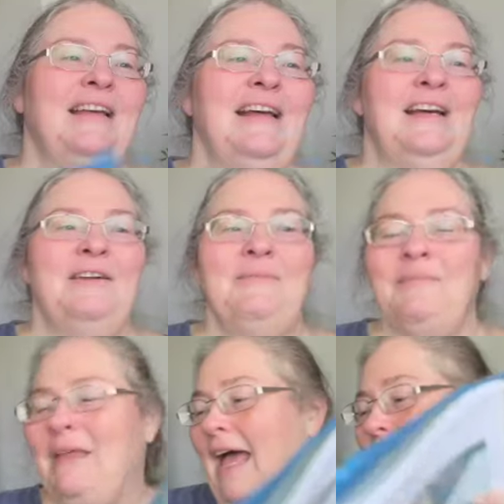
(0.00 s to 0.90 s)

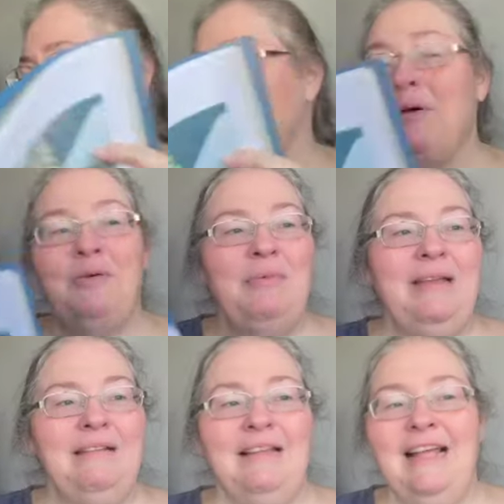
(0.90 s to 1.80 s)
At the
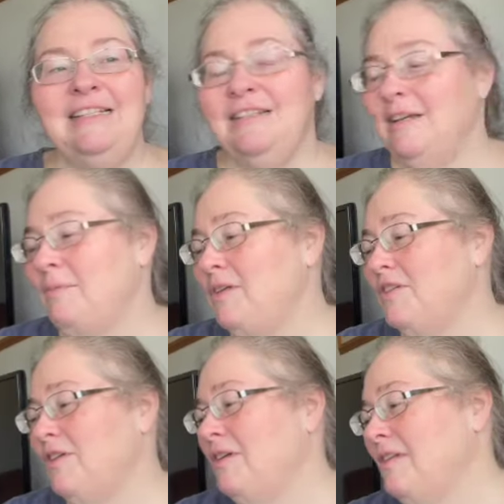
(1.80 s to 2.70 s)
moment, the last time you
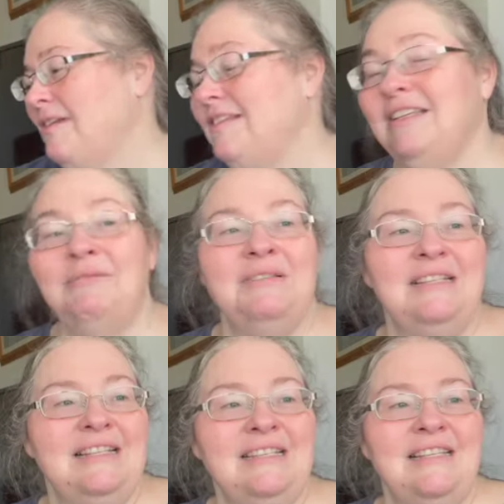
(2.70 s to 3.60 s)
saw this, it was
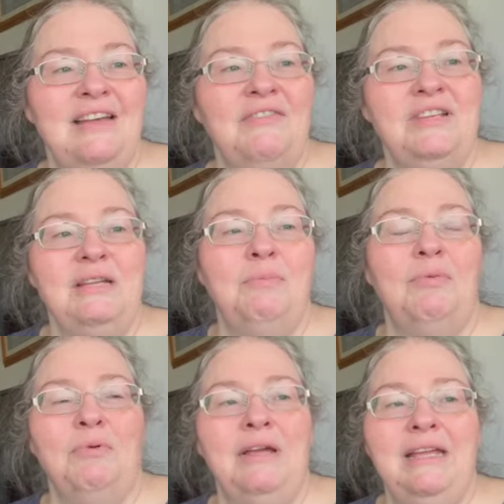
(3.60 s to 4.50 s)
at
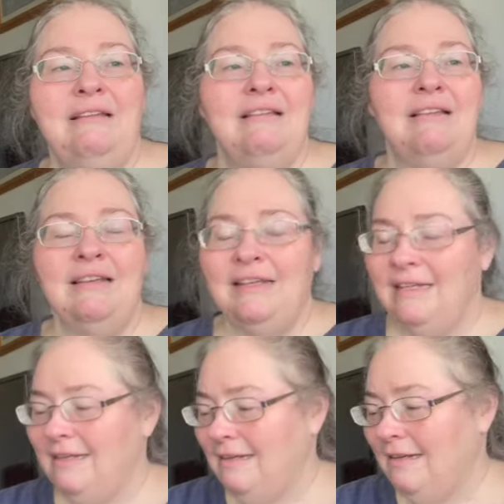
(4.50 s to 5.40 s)

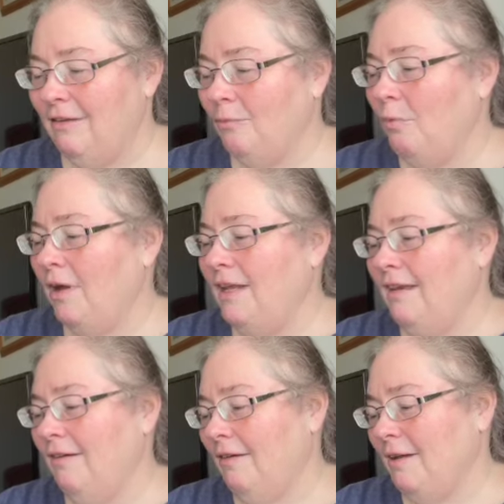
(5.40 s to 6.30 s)

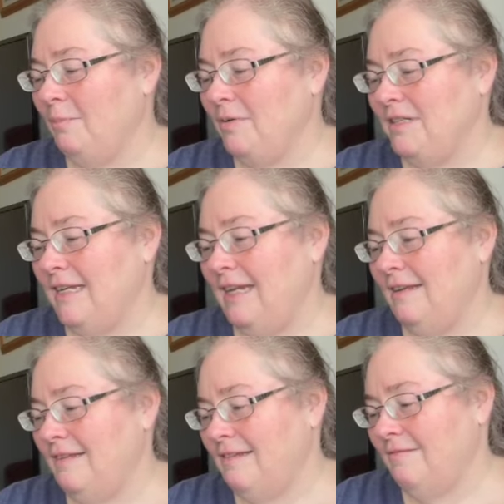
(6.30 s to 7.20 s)

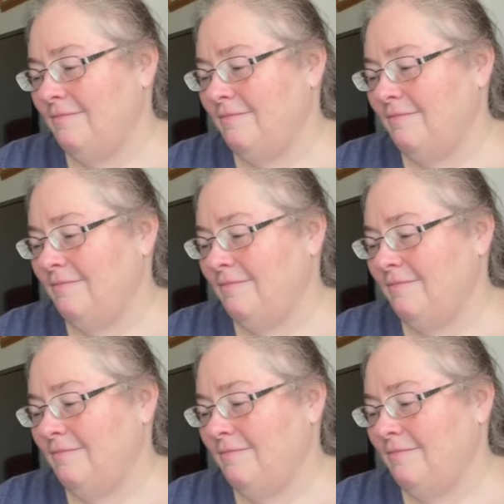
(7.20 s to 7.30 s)
70.19%.